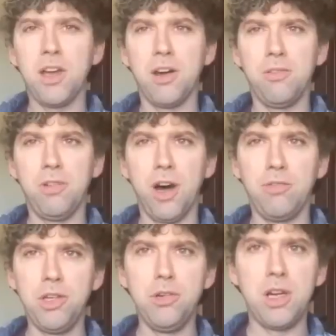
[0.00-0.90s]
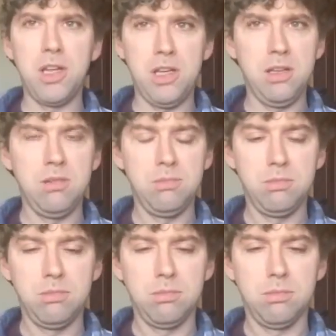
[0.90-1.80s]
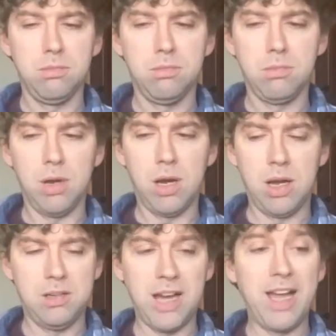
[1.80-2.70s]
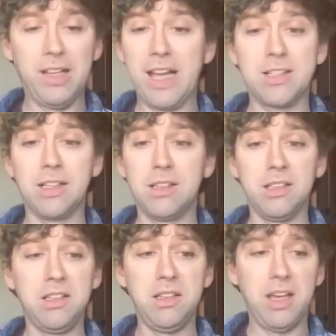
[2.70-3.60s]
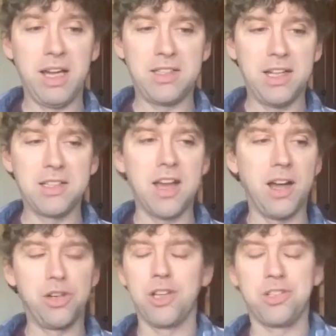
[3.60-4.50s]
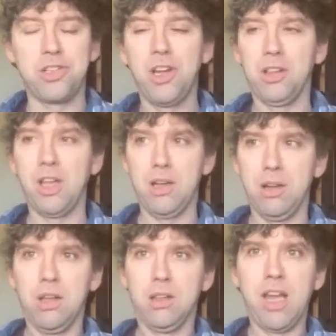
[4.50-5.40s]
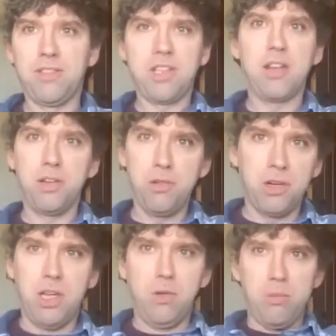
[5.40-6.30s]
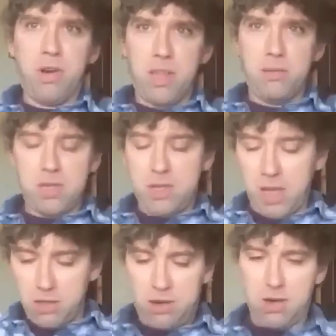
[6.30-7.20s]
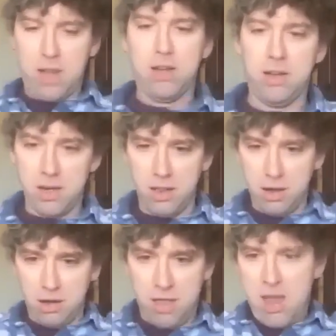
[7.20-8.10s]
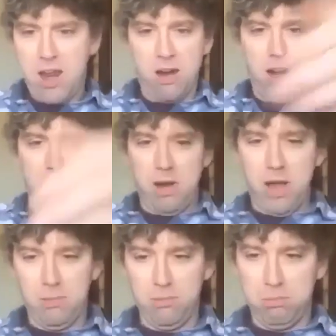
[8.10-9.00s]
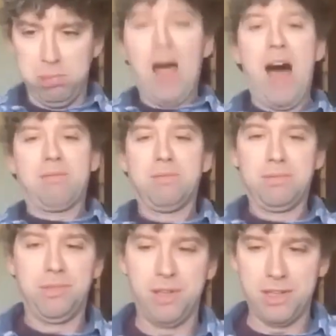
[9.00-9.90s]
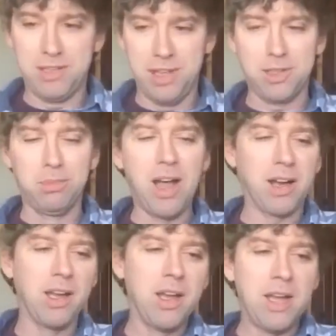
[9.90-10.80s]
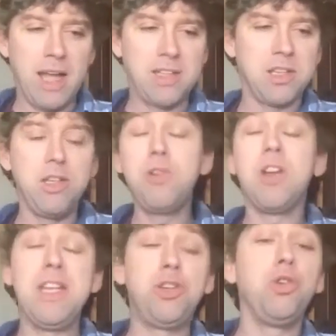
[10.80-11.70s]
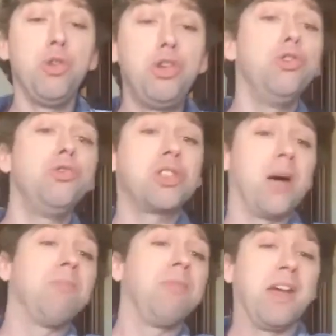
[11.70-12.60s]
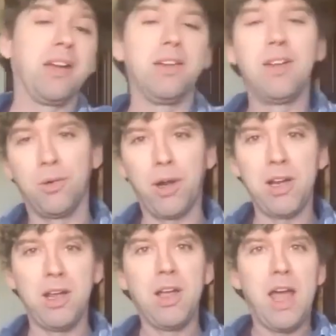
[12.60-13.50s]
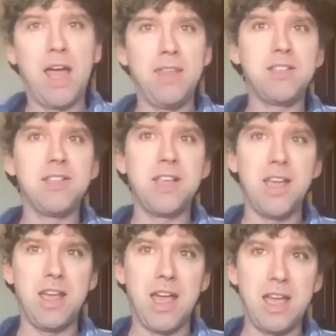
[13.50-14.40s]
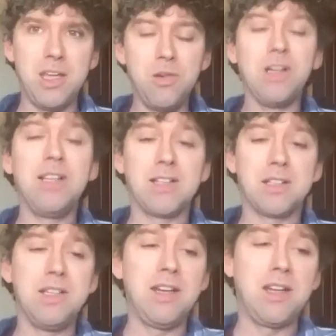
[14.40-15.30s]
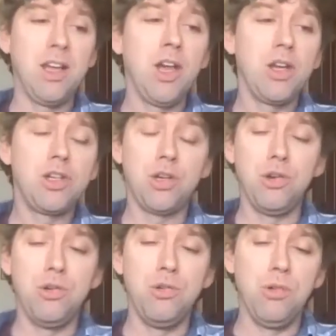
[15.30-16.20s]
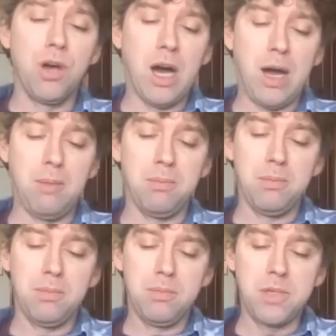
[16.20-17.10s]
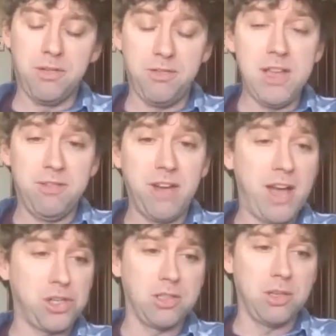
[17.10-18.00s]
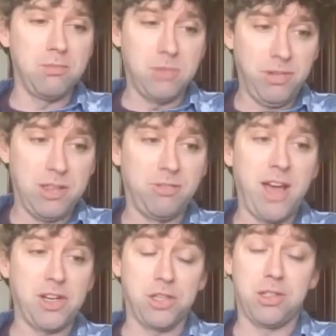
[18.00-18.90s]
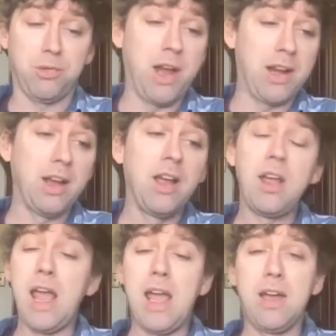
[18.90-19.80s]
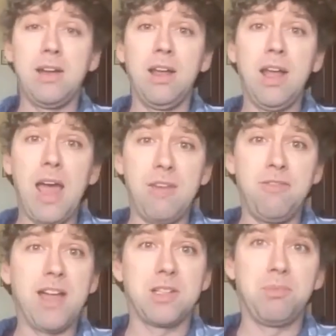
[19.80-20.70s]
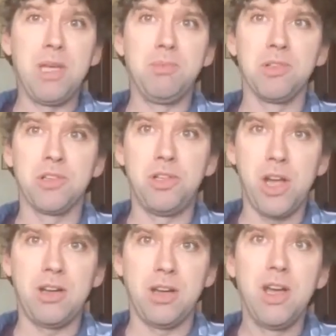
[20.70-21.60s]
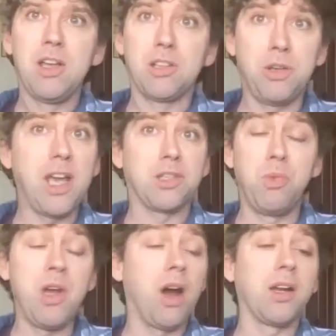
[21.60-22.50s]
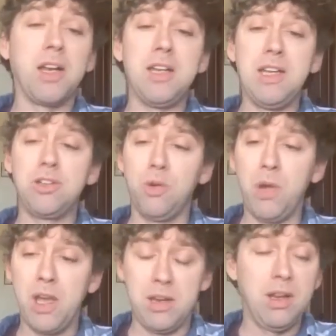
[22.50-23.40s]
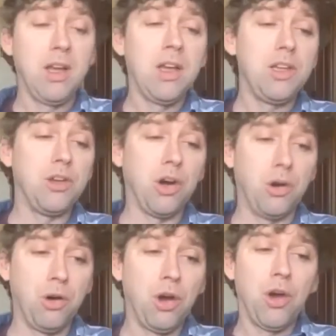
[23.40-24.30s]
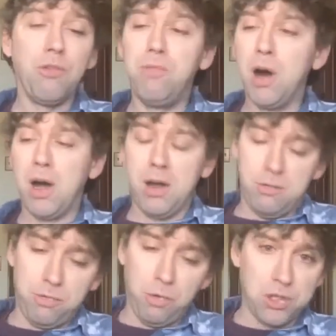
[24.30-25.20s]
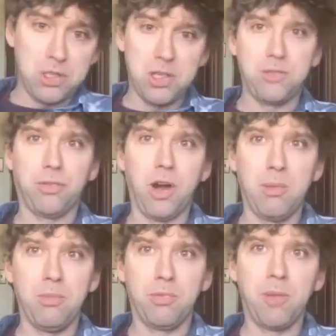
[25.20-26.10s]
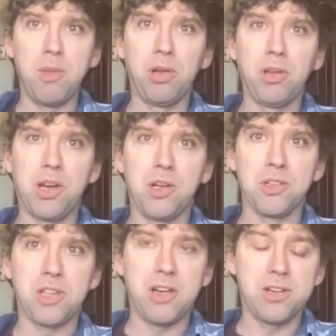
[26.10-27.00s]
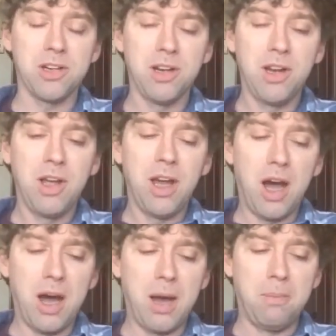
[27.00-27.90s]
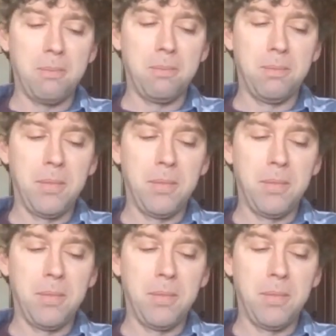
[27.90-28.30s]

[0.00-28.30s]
of unity dialectically. It's not just like left center unity. We bring them together and they're there and blah. That it's a blah. It's a unity to do something, right? And this is a unity that's needed to defeat fascism, defeat the fascist threat, and advance a people's agenda. So yes, we are going to need to win, you know, forces from the political center. But